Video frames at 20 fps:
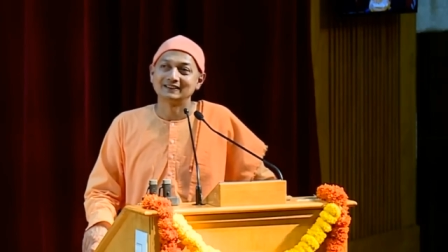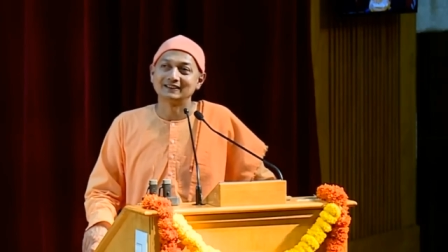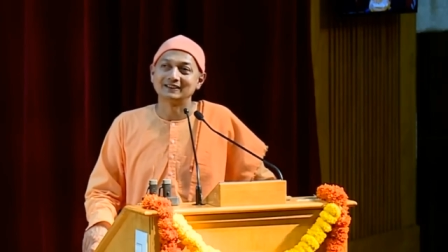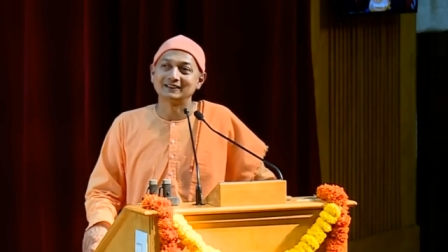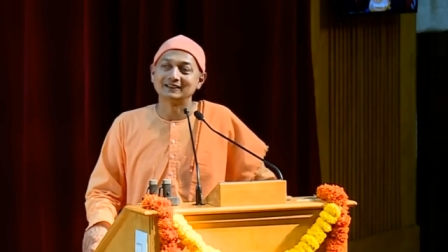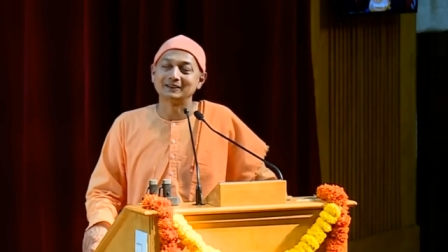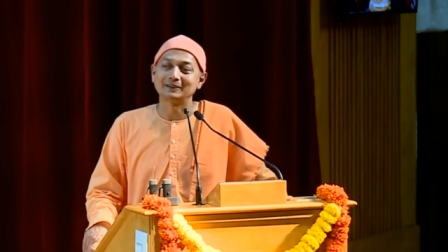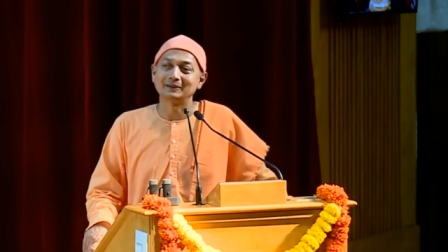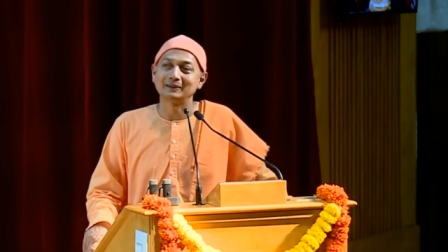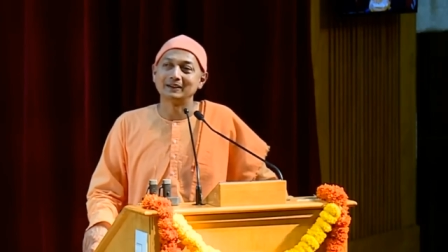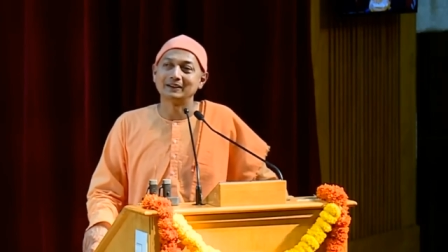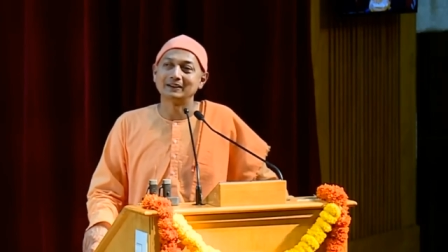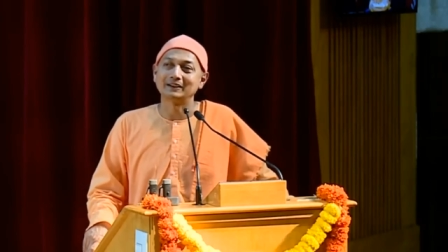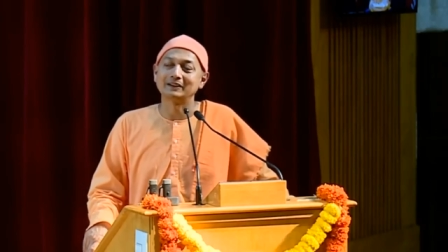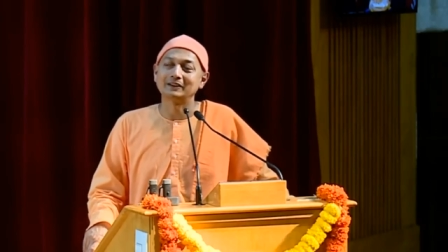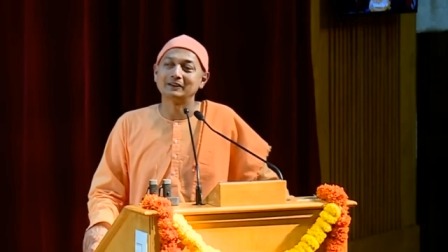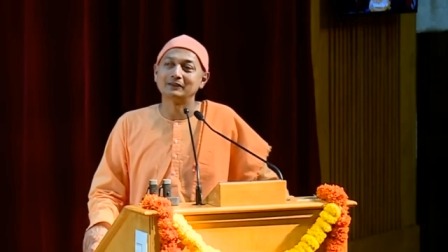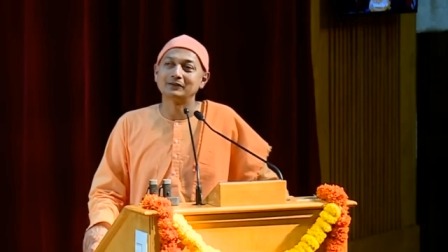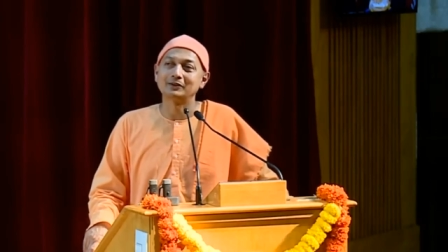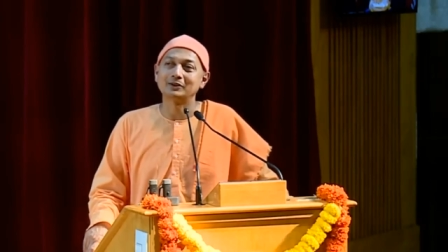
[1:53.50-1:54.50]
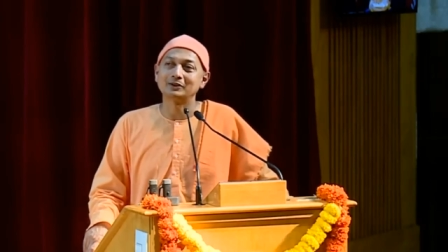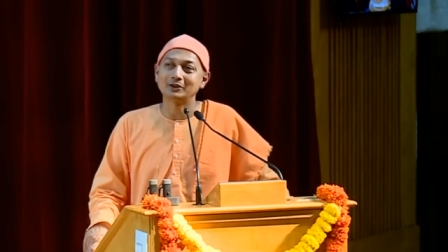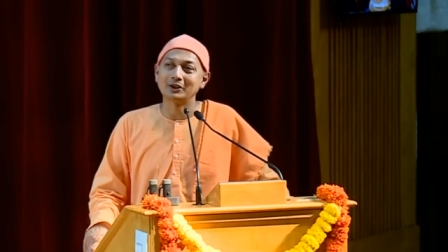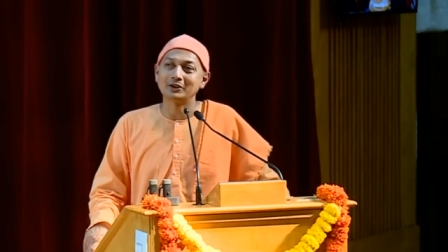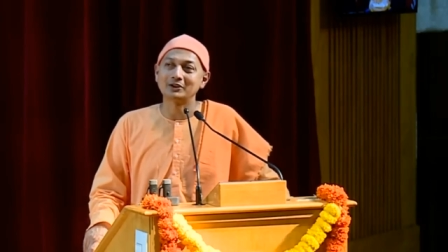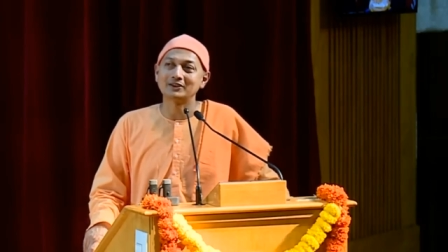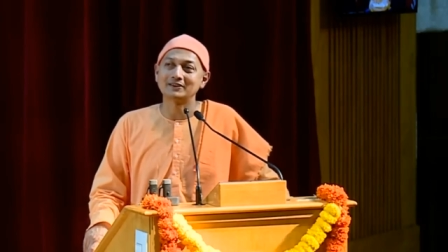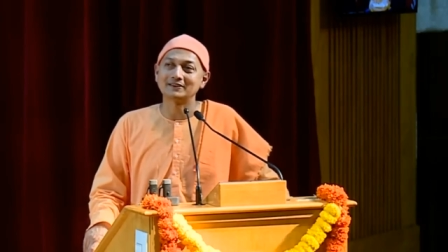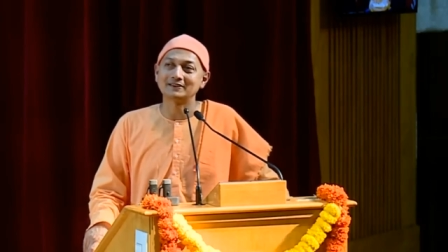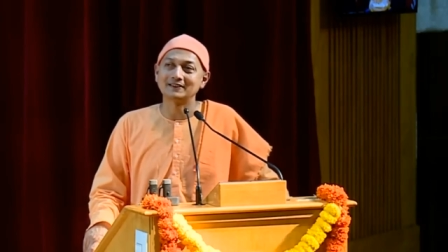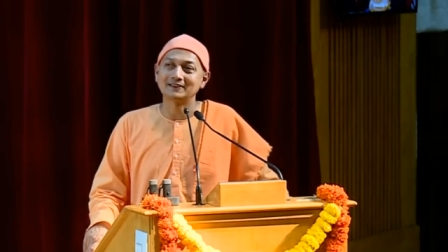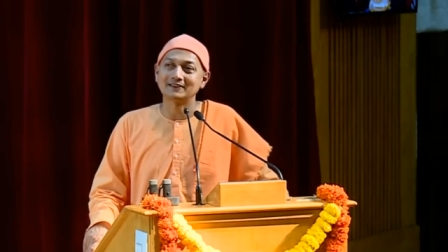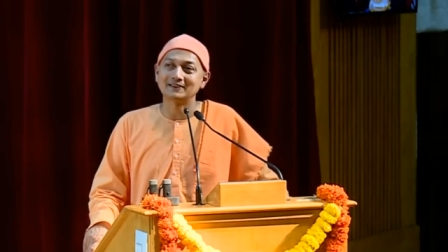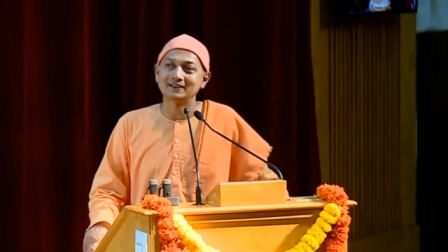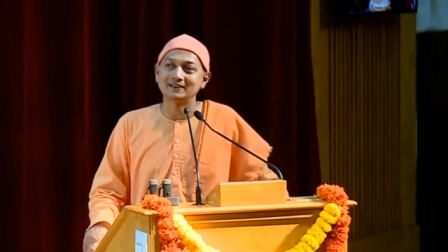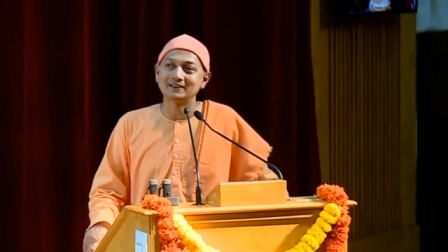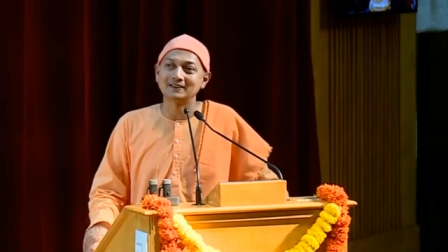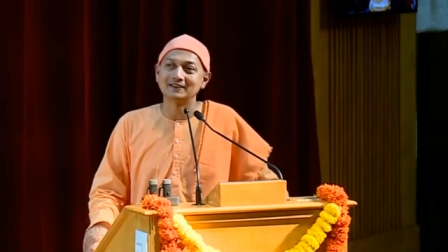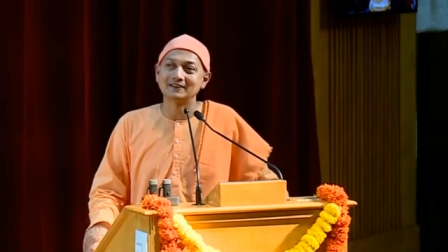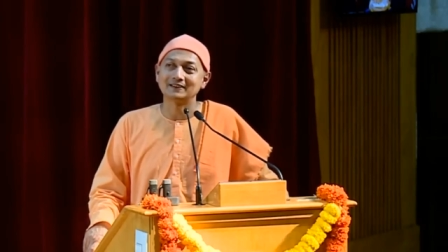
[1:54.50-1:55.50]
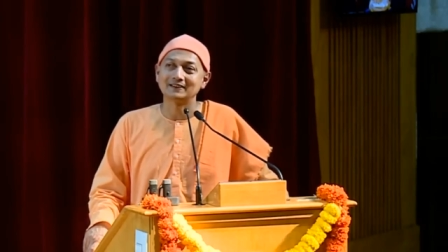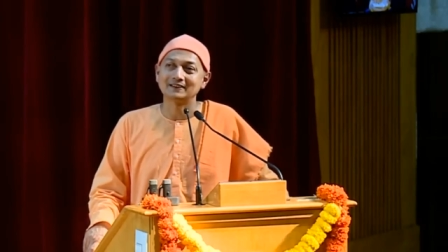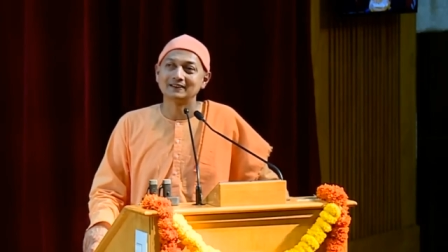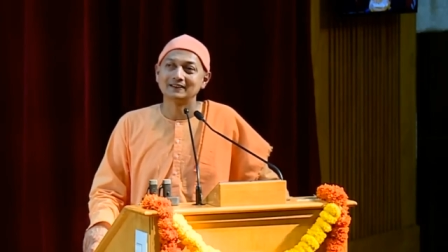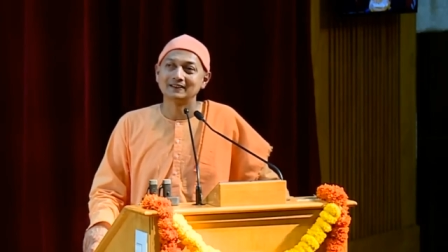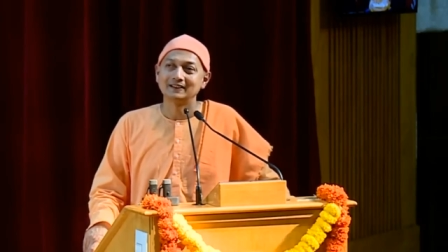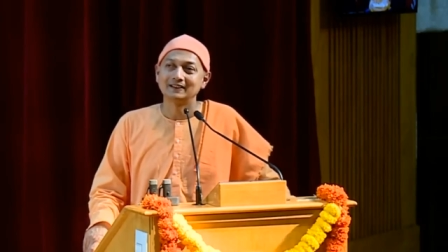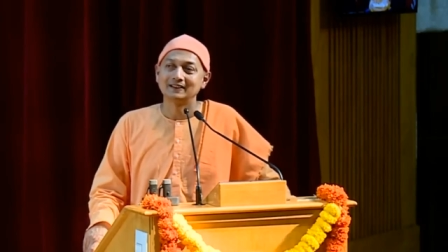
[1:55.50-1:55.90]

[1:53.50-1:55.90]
uh, and for consciousness studies.